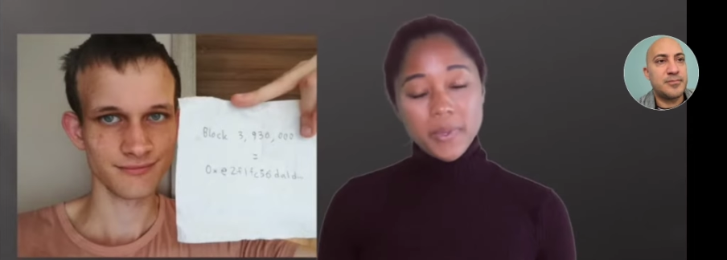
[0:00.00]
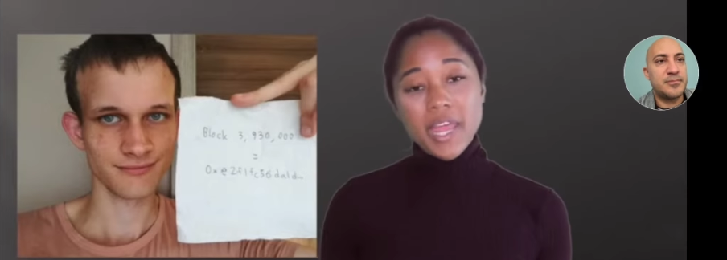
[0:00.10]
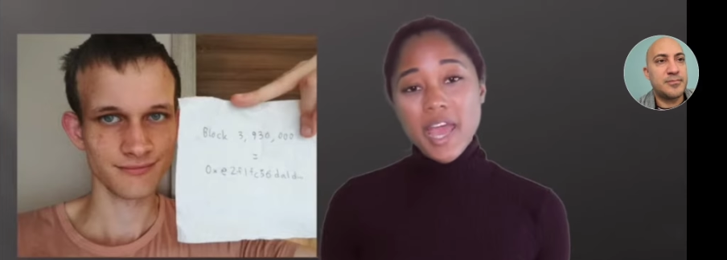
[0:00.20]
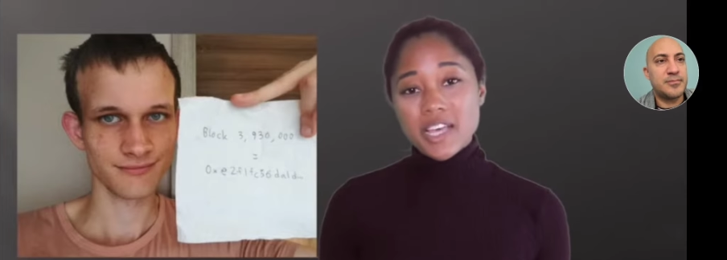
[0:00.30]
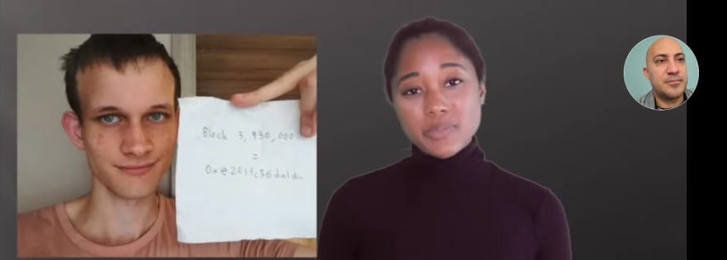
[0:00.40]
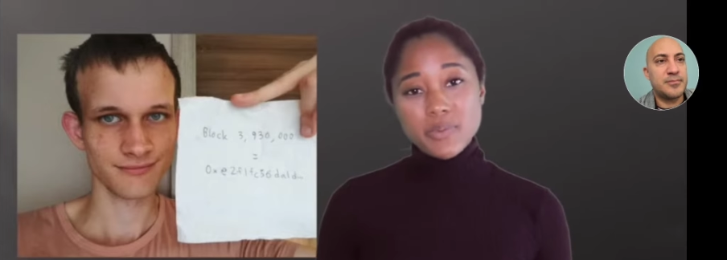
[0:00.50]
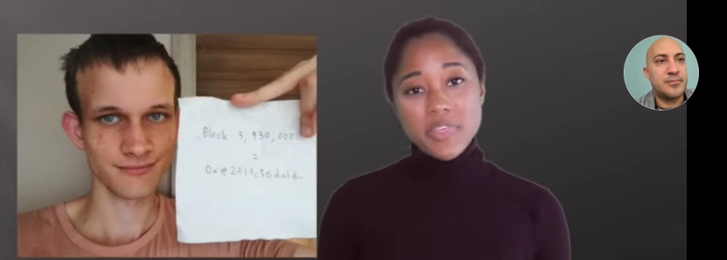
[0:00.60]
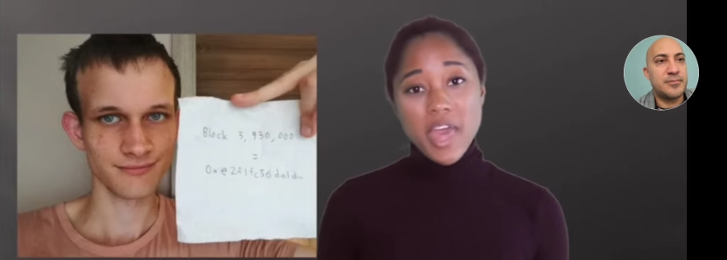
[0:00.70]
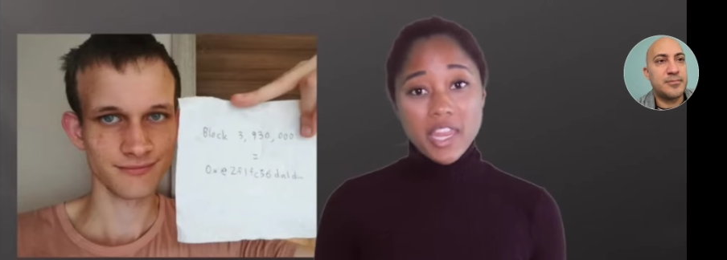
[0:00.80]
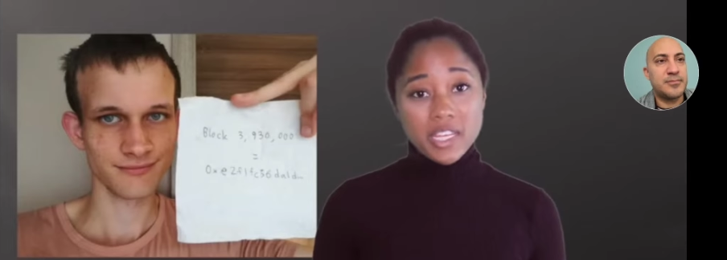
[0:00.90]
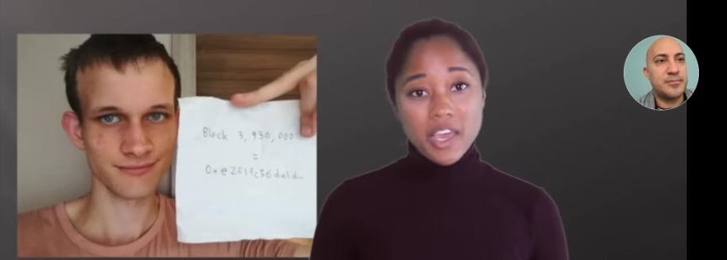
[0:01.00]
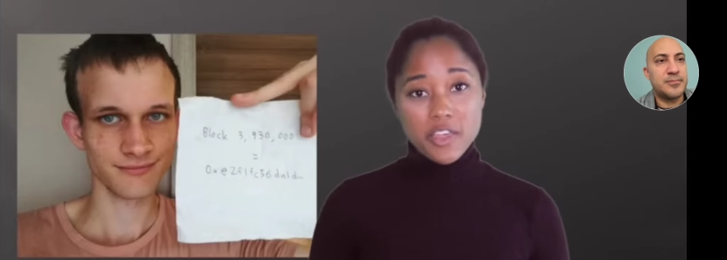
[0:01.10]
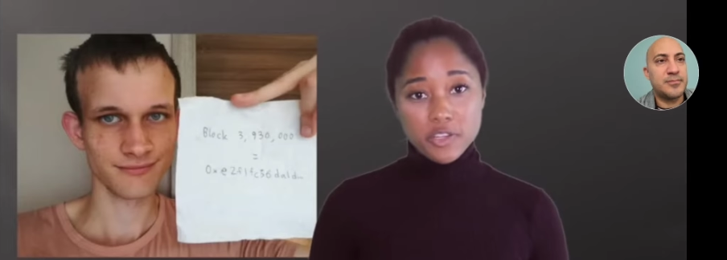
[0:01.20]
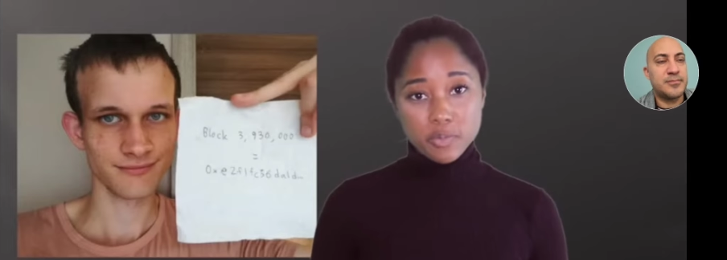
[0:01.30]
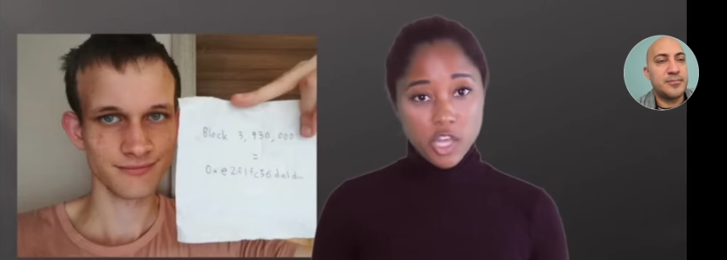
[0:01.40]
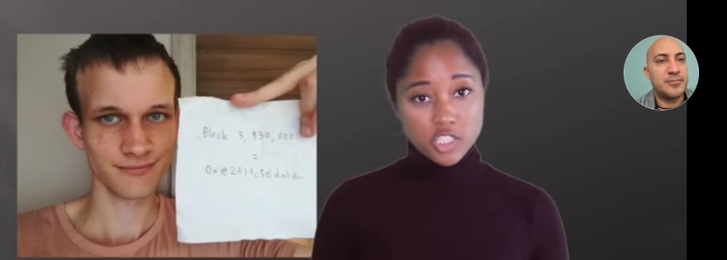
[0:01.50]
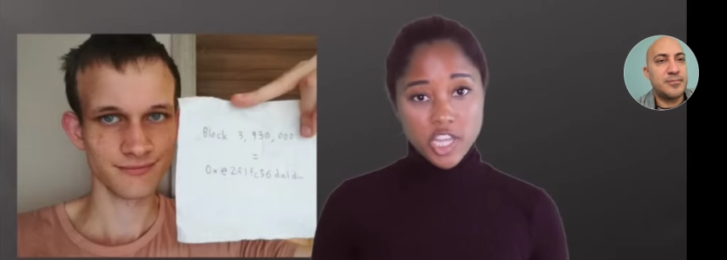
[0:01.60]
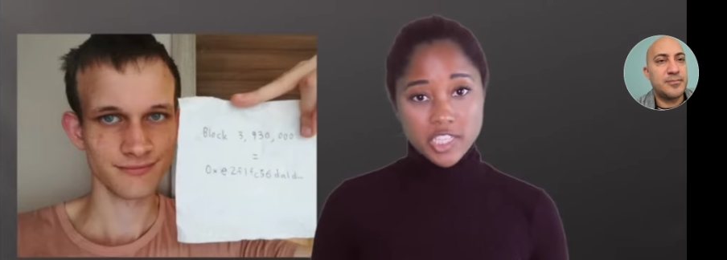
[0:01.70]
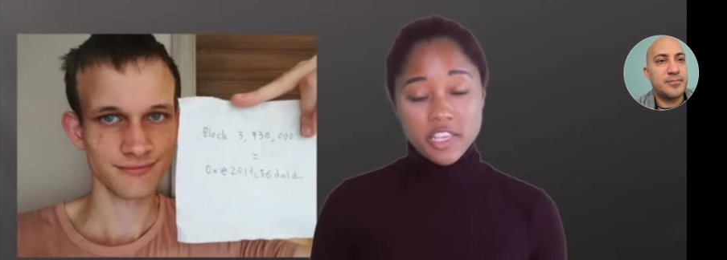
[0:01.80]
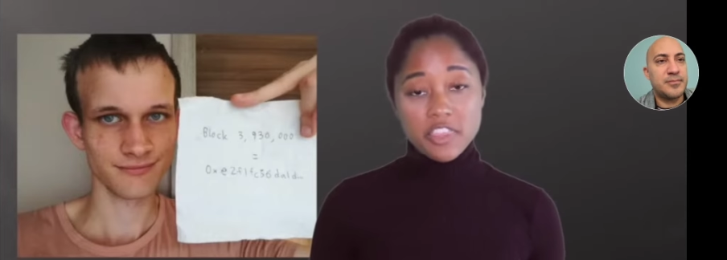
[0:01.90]
Speaker 1: But as with any other
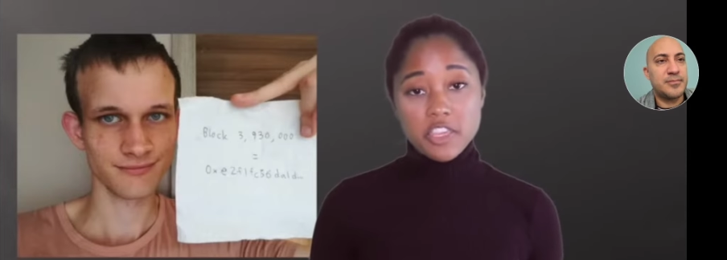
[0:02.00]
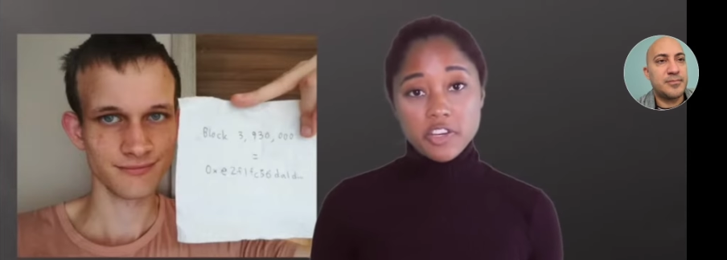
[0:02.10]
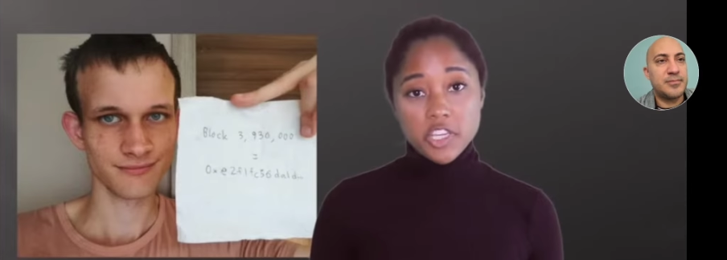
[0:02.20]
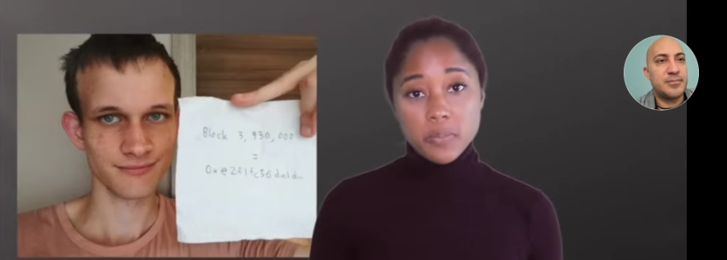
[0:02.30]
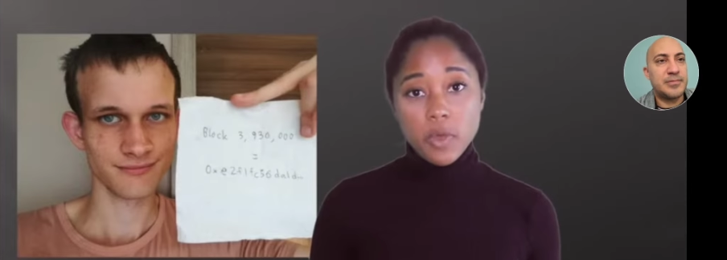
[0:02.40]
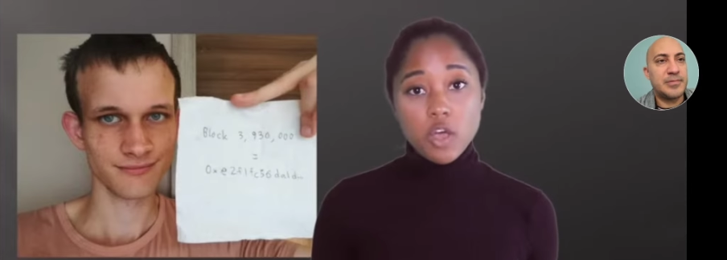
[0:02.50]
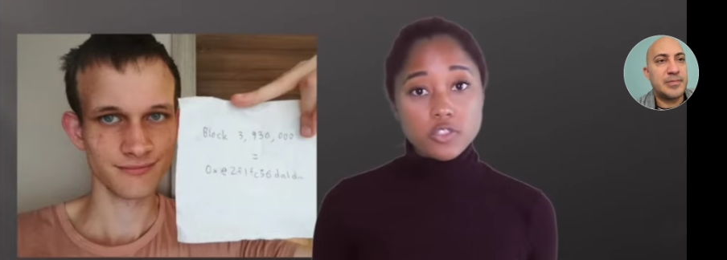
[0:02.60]
project, Ethereum